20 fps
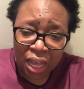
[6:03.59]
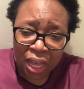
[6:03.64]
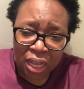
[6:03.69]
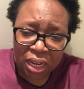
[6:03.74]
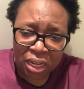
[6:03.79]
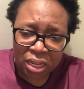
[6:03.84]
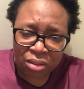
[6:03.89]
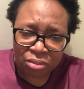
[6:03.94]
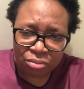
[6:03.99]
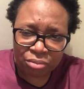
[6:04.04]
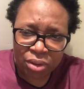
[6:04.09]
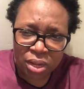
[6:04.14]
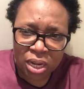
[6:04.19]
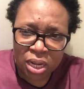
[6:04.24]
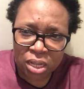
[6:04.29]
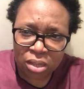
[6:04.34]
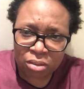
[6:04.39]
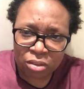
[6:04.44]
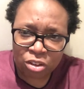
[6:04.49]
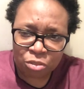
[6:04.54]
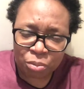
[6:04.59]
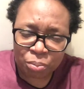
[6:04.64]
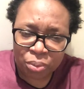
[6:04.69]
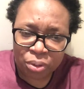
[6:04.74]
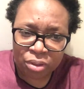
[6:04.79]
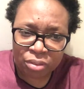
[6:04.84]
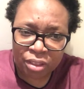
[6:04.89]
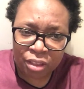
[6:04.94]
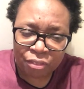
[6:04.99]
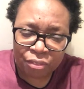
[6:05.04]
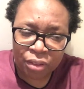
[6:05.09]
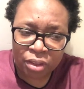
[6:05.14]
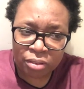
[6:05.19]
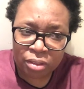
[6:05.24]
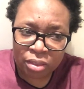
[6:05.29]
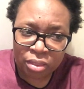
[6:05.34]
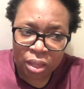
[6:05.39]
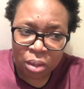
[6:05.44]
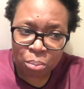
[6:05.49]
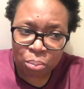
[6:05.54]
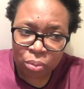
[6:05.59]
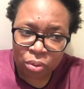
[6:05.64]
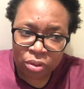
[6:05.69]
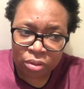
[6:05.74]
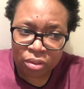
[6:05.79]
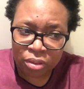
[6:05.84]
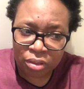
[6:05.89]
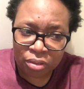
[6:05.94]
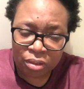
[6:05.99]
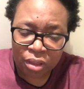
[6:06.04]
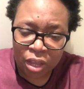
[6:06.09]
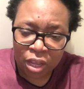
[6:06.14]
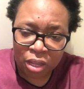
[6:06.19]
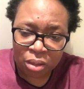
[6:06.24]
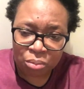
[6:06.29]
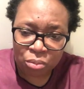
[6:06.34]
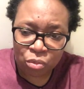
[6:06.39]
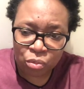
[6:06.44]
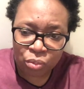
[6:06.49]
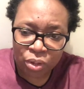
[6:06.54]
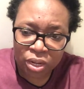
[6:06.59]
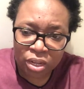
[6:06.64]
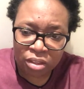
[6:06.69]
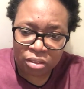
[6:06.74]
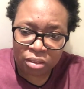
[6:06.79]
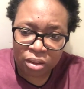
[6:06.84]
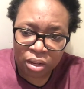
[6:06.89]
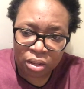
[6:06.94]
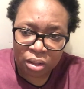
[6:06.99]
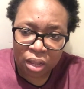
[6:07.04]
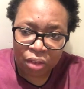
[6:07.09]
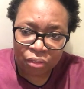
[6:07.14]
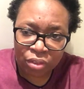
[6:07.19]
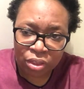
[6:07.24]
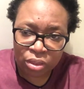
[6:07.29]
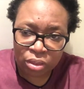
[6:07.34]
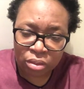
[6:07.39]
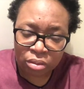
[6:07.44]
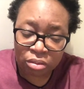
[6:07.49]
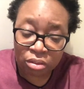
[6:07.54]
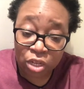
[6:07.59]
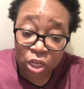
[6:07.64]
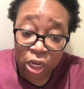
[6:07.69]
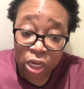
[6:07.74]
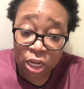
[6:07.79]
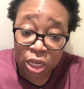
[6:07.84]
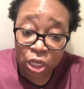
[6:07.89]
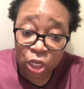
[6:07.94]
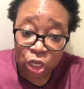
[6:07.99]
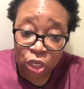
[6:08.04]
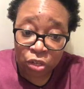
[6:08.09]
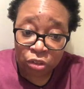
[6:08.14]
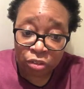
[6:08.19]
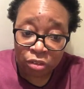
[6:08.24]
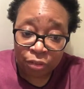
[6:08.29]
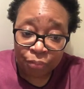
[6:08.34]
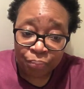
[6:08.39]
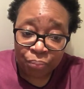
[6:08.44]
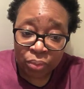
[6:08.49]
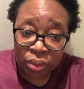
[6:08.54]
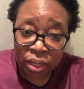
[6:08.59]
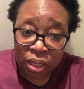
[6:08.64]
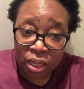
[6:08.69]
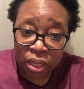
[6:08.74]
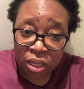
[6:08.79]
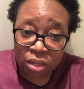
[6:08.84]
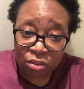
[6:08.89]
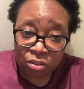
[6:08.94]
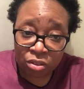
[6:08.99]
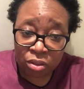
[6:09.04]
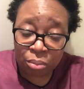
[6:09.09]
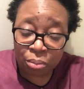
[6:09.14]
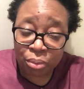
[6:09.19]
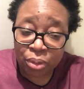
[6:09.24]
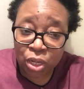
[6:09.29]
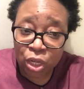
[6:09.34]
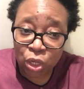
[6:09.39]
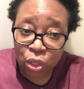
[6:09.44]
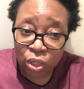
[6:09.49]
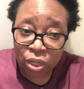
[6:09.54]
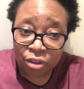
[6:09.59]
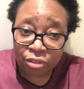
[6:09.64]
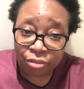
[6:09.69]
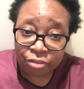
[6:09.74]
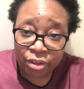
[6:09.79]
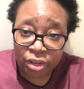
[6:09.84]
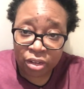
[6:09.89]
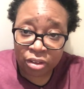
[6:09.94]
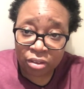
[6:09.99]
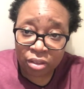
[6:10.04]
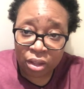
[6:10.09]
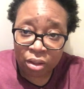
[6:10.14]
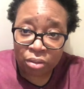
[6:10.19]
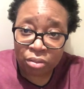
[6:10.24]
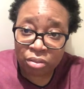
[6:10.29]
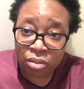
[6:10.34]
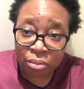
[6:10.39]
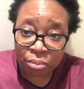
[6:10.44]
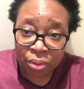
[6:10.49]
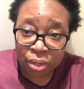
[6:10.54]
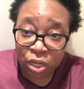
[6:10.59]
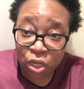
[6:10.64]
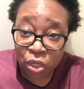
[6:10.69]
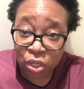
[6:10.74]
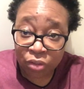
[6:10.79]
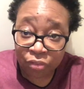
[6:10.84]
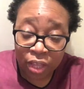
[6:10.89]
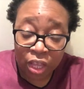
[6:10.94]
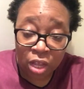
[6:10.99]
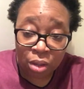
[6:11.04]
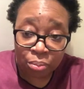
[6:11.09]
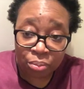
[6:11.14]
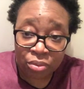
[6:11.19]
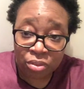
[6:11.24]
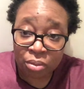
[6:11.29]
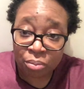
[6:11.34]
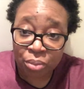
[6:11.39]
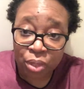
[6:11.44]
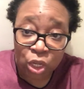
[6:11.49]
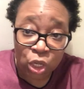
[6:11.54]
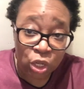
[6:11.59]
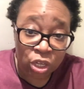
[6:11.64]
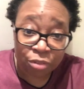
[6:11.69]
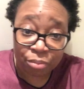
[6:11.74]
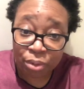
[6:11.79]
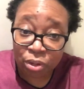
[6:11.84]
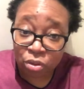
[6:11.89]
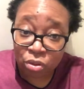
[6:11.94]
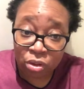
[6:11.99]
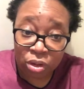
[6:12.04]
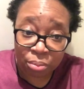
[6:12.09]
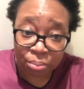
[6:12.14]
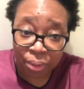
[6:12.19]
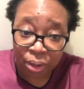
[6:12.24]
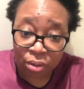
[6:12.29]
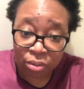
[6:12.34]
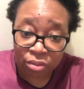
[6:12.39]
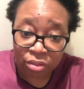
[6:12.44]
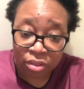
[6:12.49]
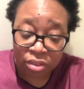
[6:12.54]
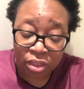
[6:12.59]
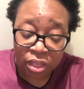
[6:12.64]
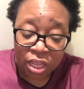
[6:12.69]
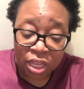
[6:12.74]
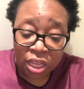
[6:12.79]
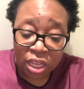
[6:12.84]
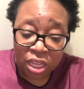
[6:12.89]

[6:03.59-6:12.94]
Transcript: And it really touched me because I felt at that point in time when he started having these challenges, somebody should have reached out, somebody should have helped, something should have been done about it.